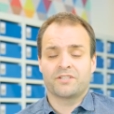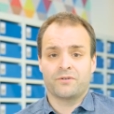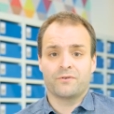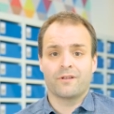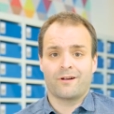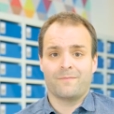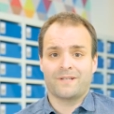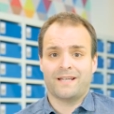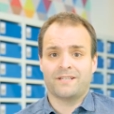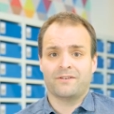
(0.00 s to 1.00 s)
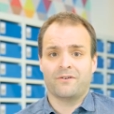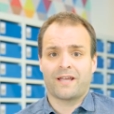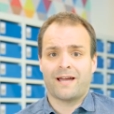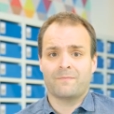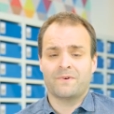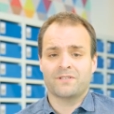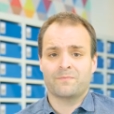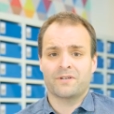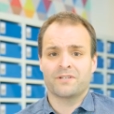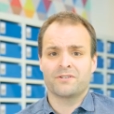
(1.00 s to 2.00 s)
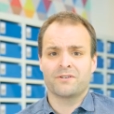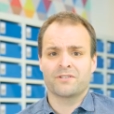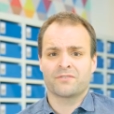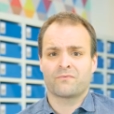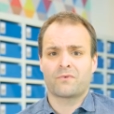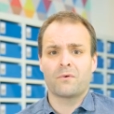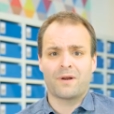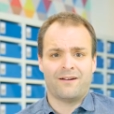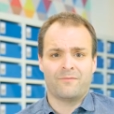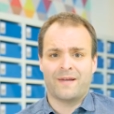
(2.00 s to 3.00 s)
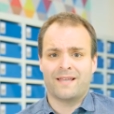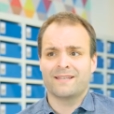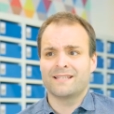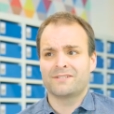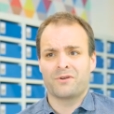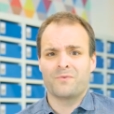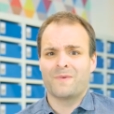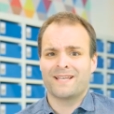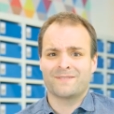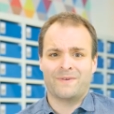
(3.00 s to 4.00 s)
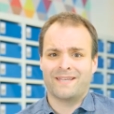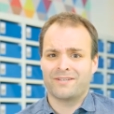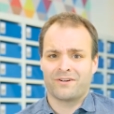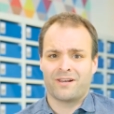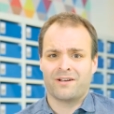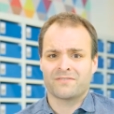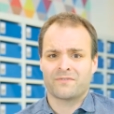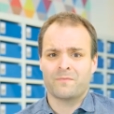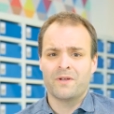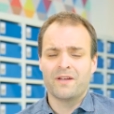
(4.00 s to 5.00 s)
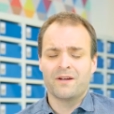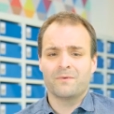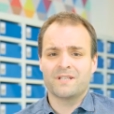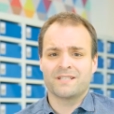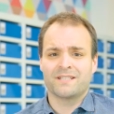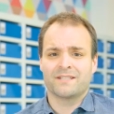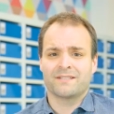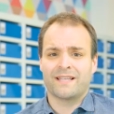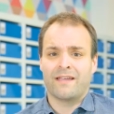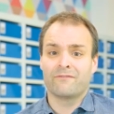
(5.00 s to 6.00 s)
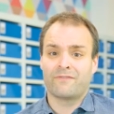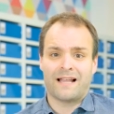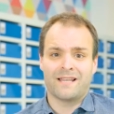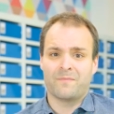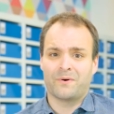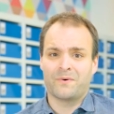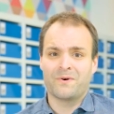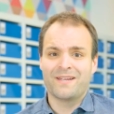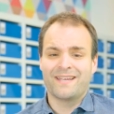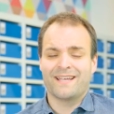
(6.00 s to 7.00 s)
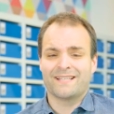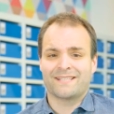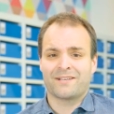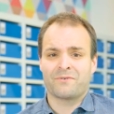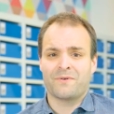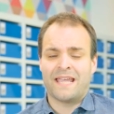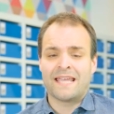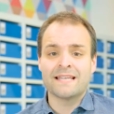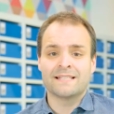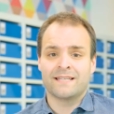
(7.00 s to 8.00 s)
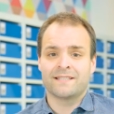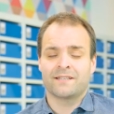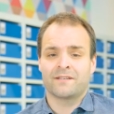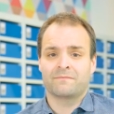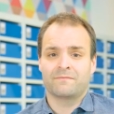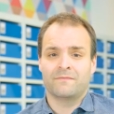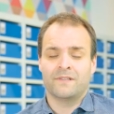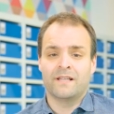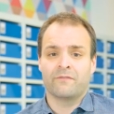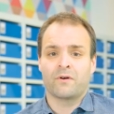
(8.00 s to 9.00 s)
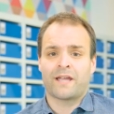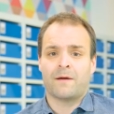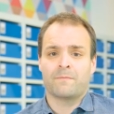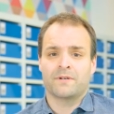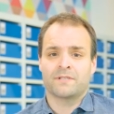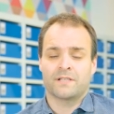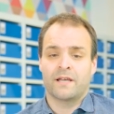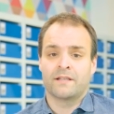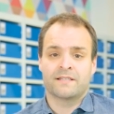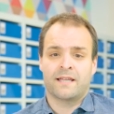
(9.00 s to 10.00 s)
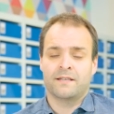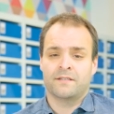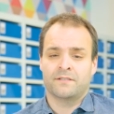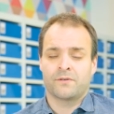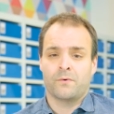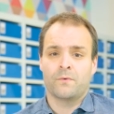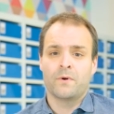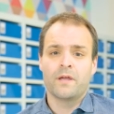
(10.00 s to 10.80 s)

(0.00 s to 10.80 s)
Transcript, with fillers: student accommodation on campus, because you can just roll out of bed and in 2 minutes be in your classroom, which is just invaluable. It's so easy to live on campus and attend school.